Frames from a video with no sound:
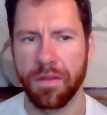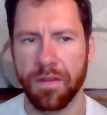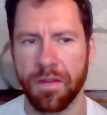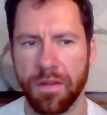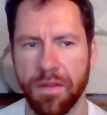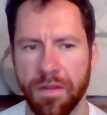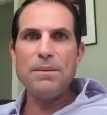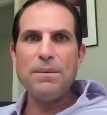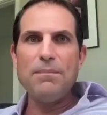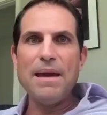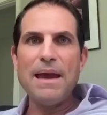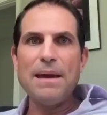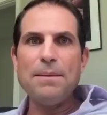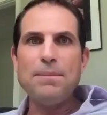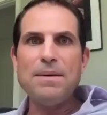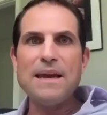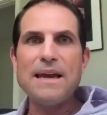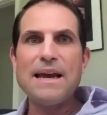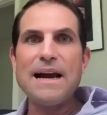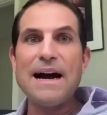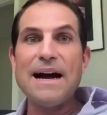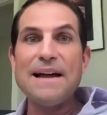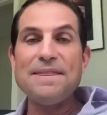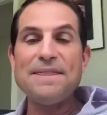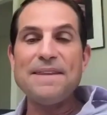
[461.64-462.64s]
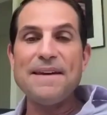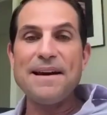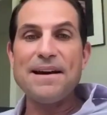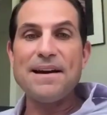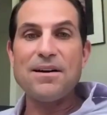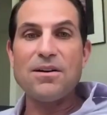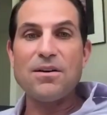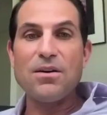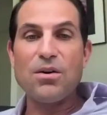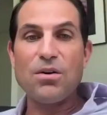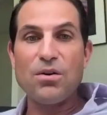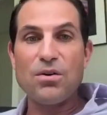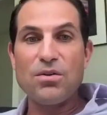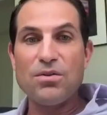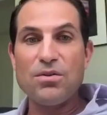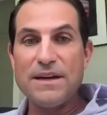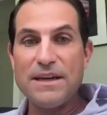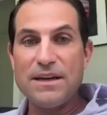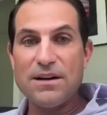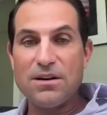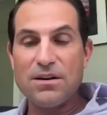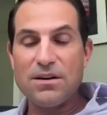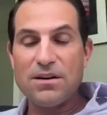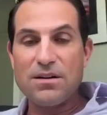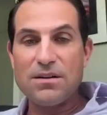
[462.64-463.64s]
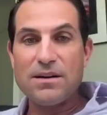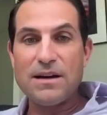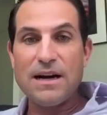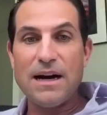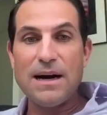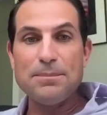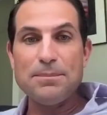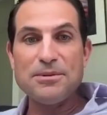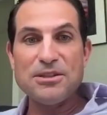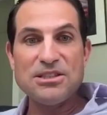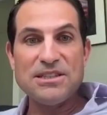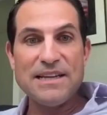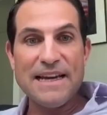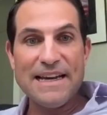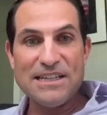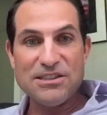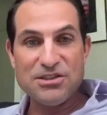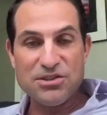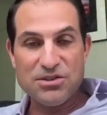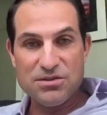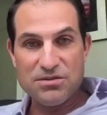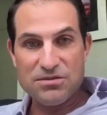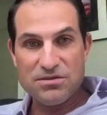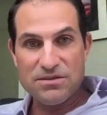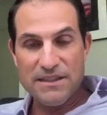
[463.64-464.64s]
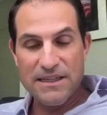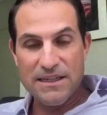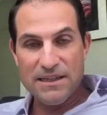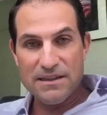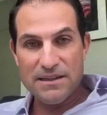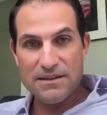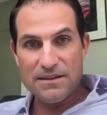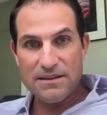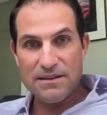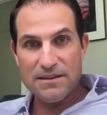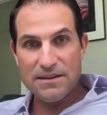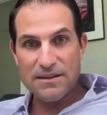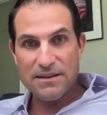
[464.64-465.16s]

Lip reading: we maybe got there earlier computationally.